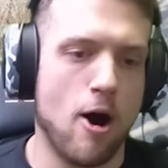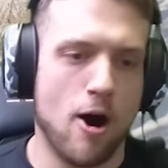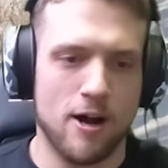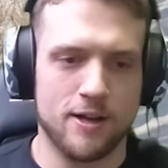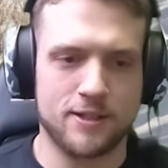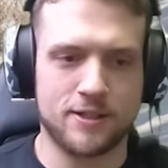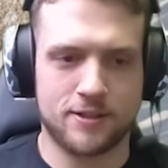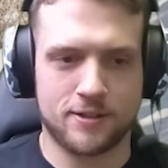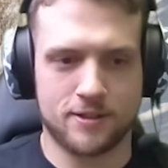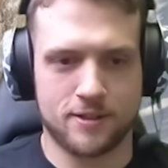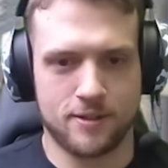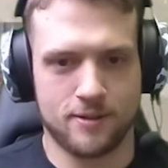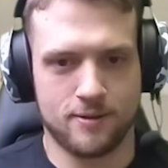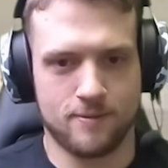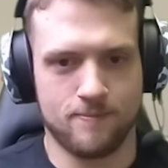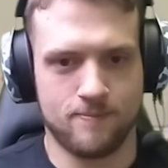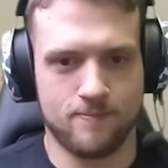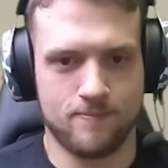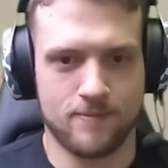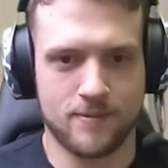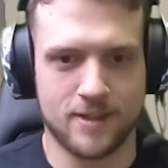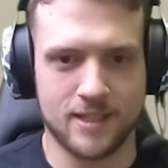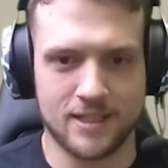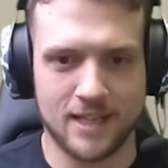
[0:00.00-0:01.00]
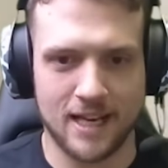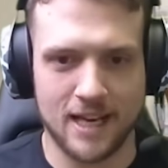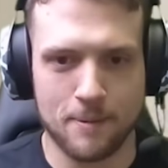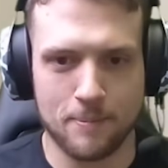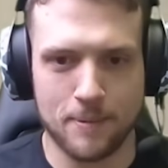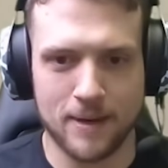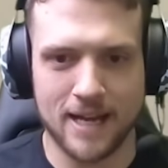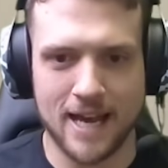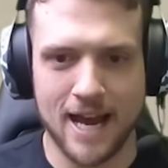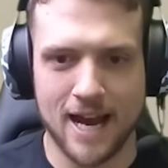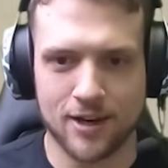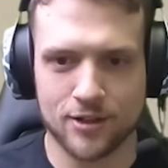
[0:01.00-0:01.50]
mossed. Does
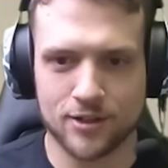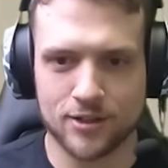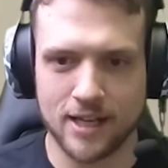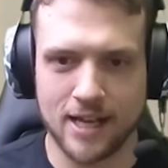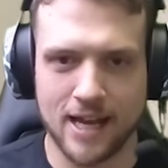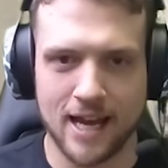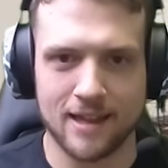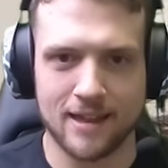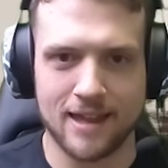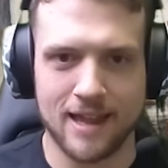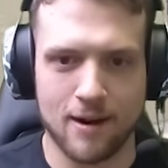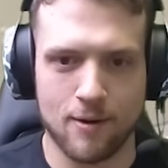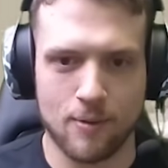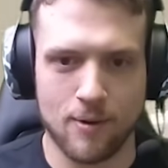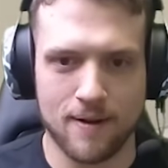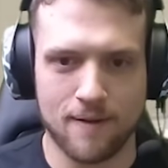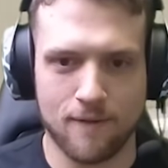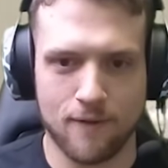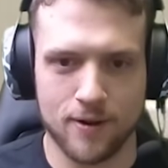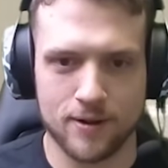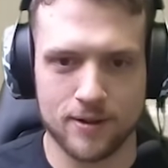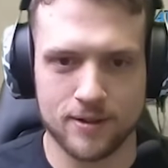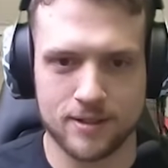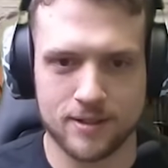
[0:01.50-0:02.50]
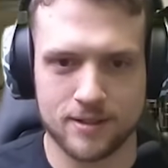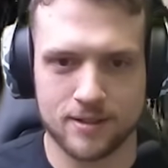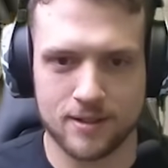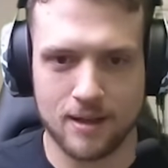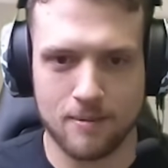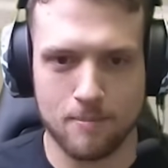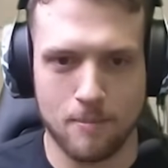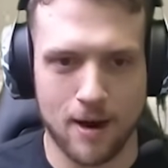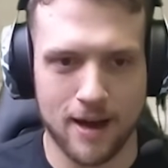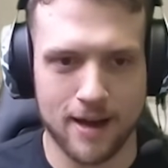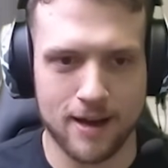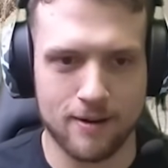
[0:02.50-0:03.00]
anybody actually get that reference
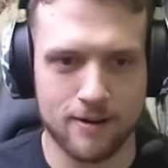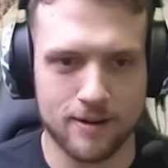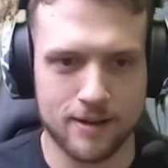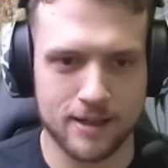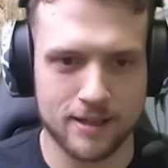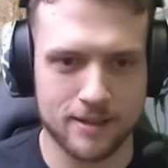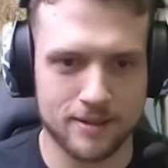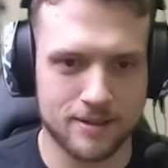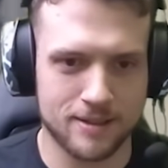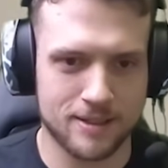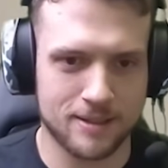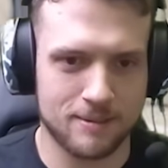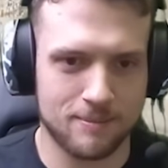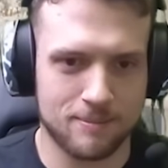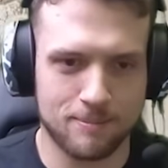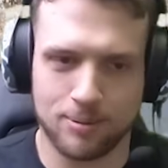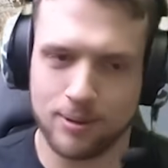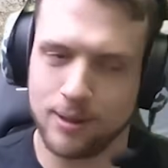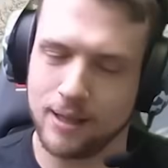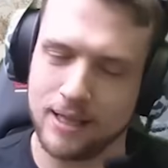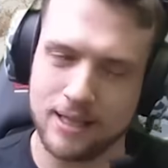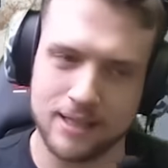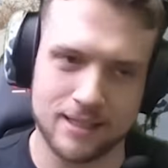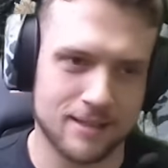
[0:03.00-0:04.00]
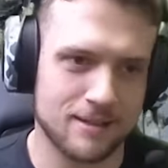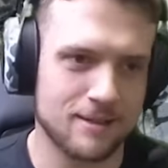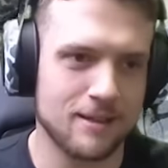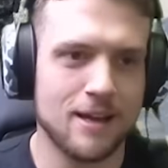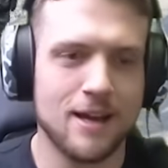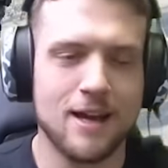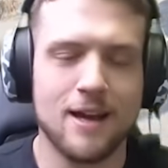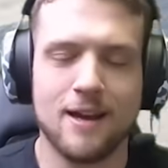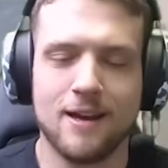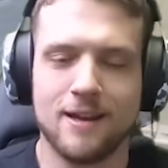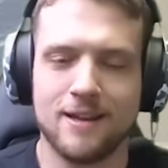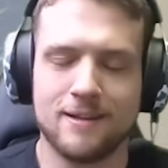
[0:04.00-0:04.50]
in my audience? Please.
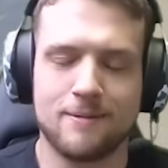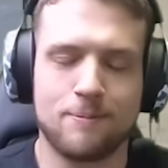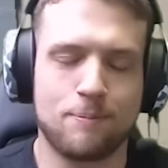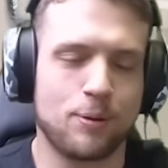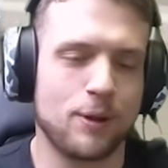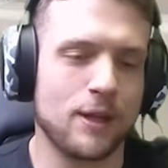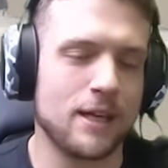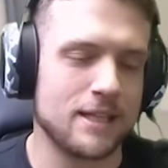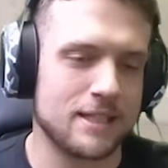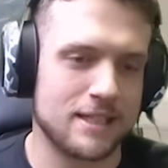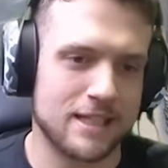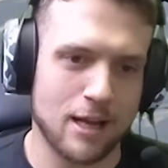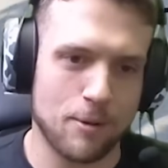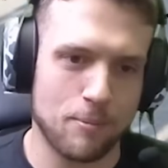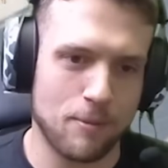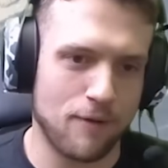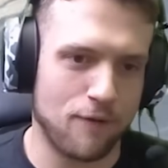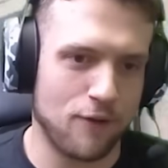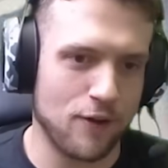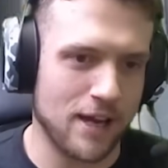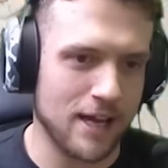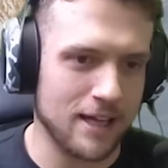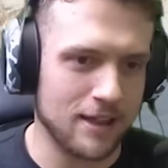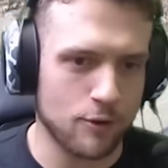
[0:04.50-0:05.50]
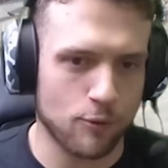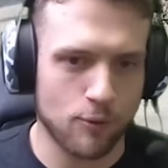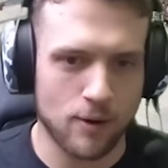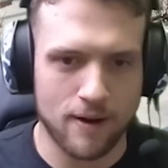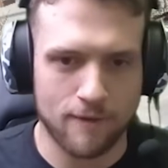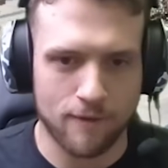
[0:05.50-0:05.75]
Please tell me if you get the